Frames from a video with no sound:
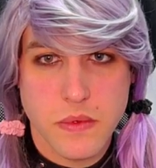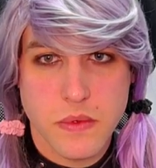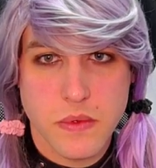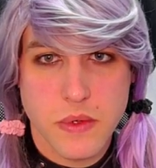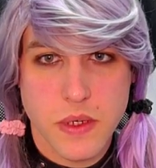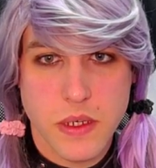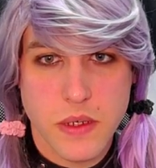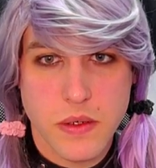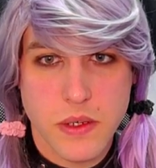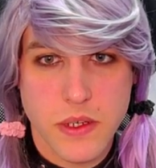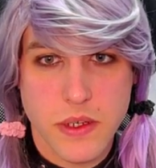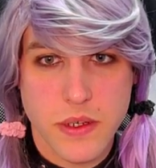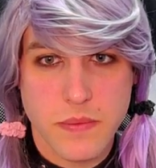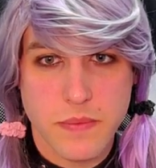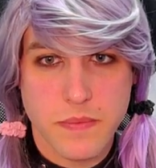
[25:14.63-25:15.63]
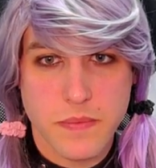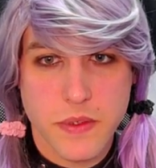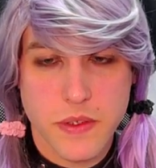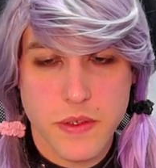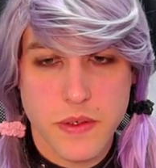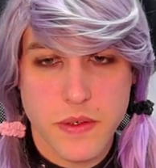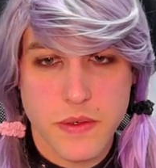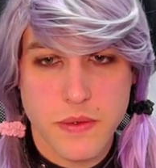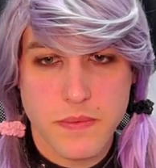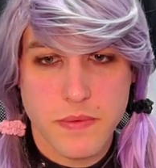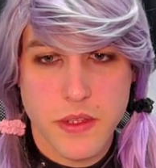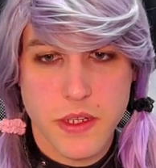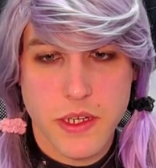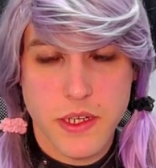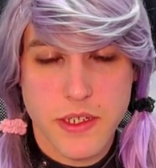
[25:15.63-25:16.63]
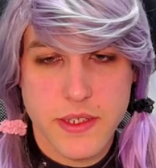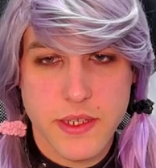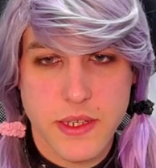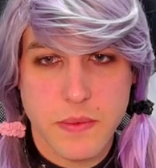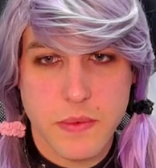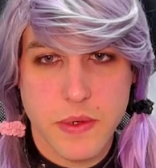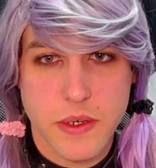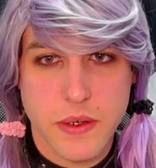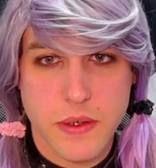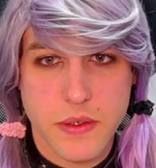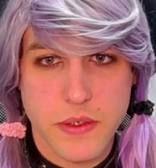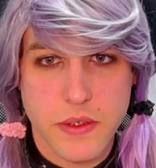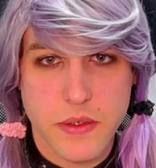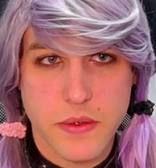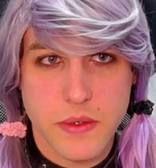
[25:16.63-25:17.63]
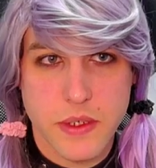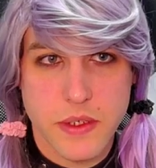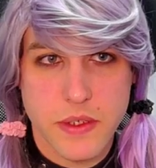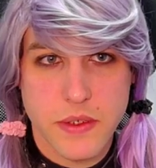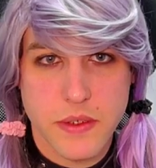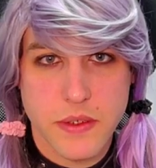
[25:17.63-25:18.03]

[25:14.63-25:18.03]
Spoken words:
Alright, okay. So the next thing we are going to do is,